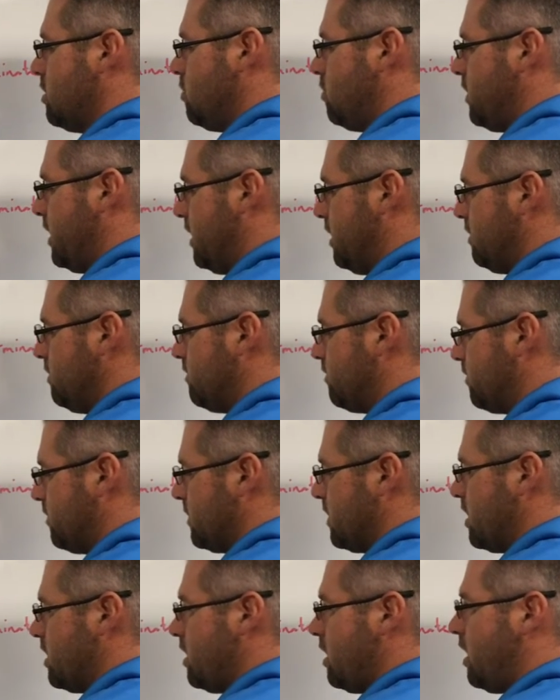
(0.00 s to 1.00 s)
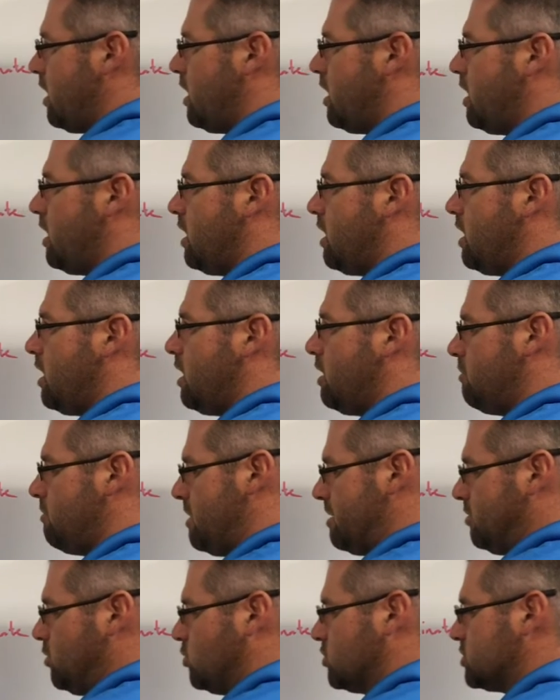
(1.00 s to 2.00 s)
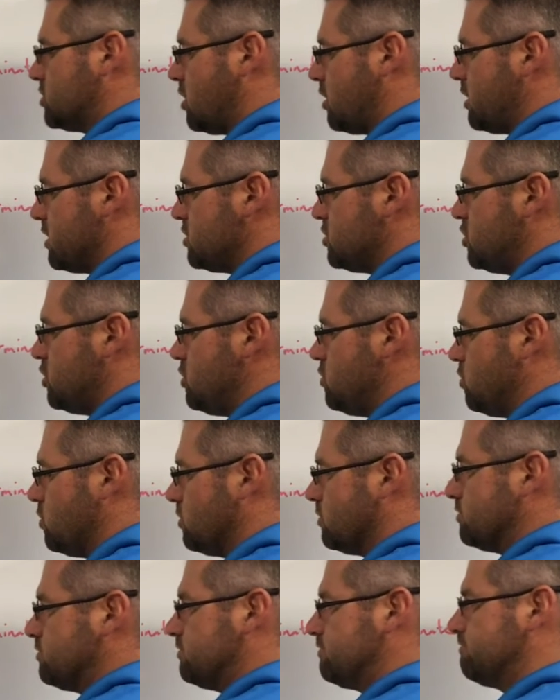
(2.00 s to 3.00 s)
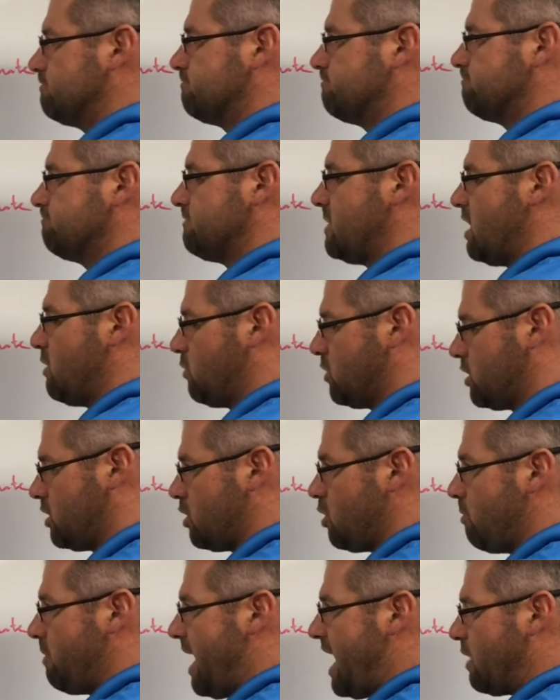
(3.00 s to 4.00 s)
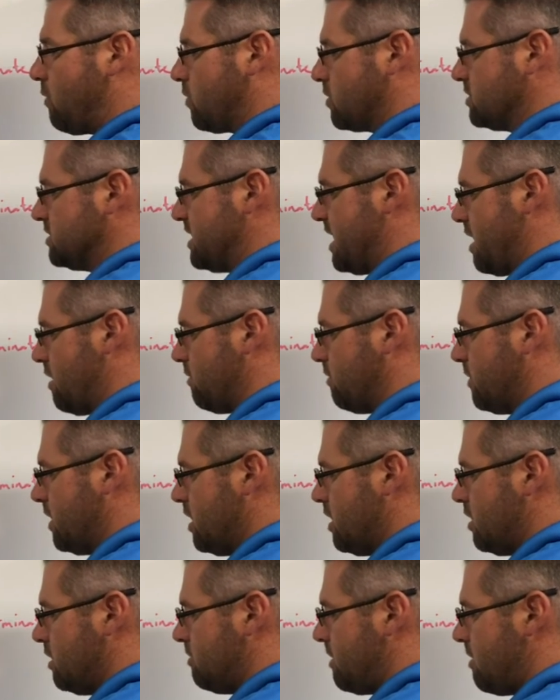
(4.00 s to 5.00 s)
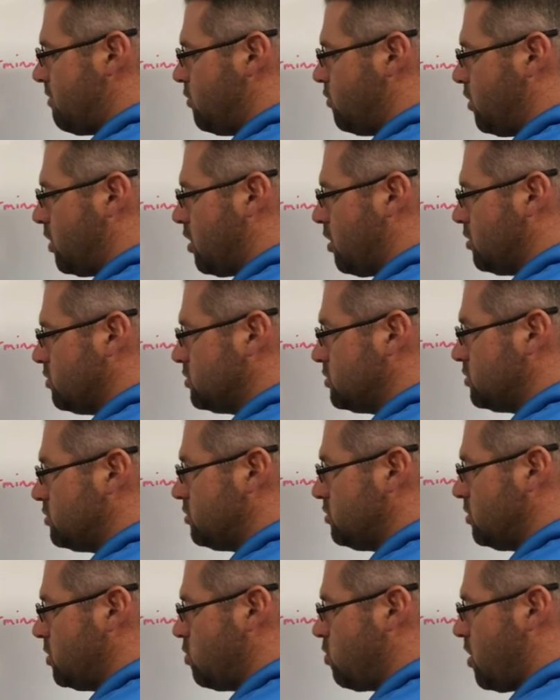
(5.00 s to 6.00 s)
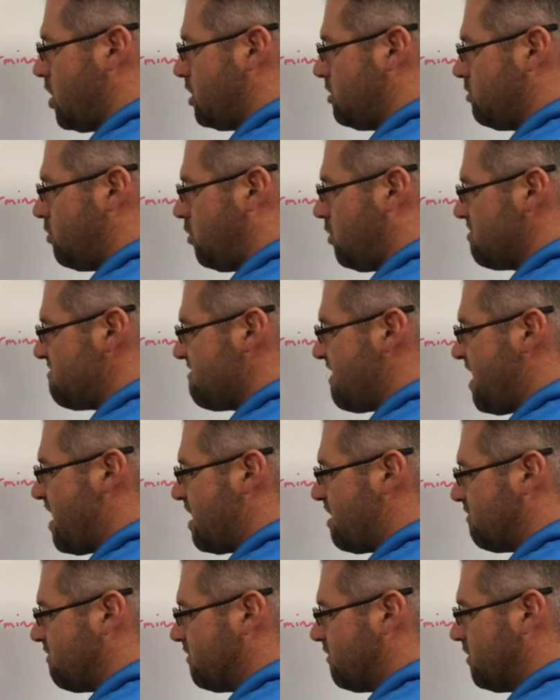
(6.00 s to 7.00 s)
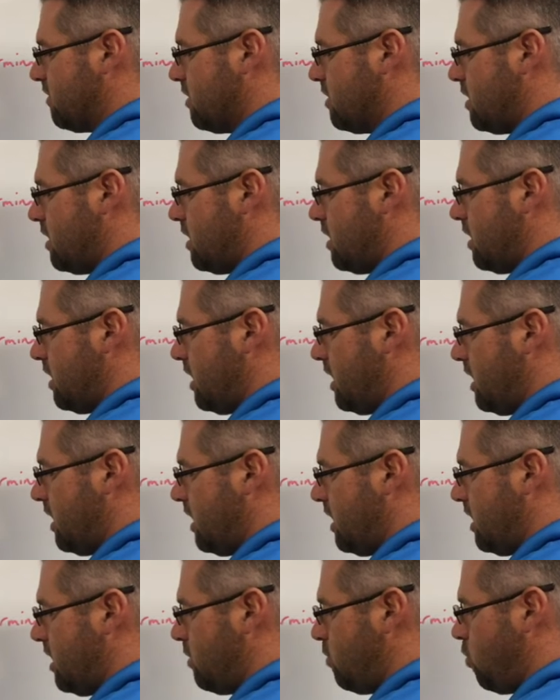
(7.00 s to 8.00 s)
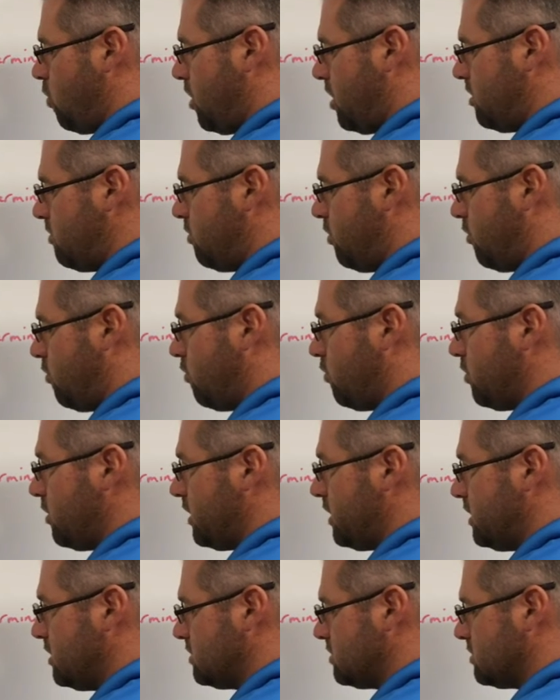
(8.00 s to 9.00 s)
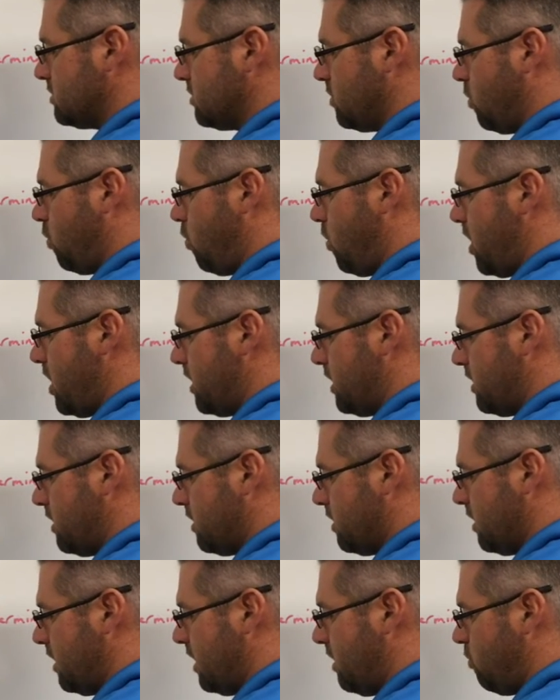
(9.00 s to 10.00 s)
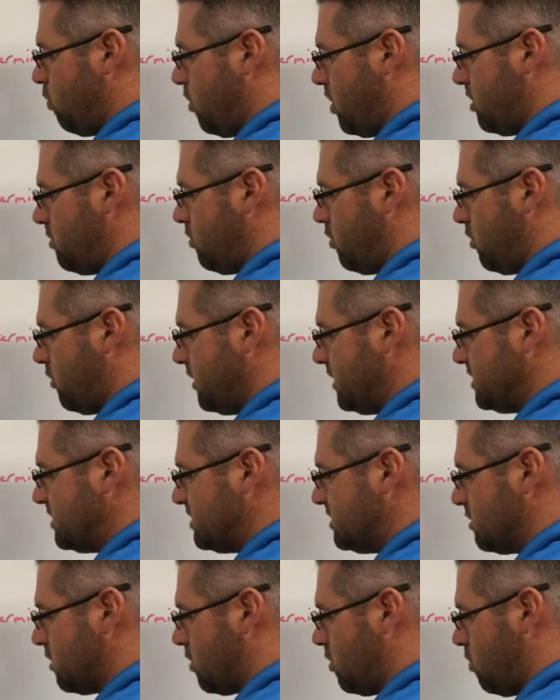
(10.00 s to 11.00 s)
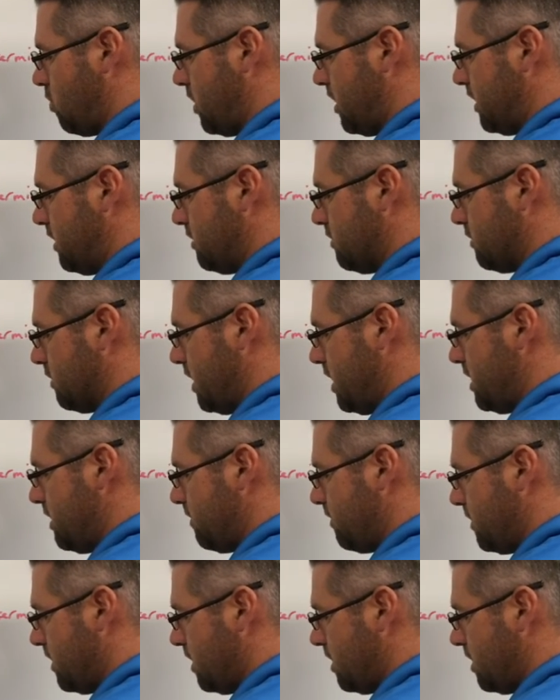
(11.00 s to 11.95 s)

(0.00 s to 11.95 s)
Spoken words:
Well, maybe we'll start at 2, and we're going to go backwards now. Maybe we'll go to 1.5 and 1.1 and 1.01, right?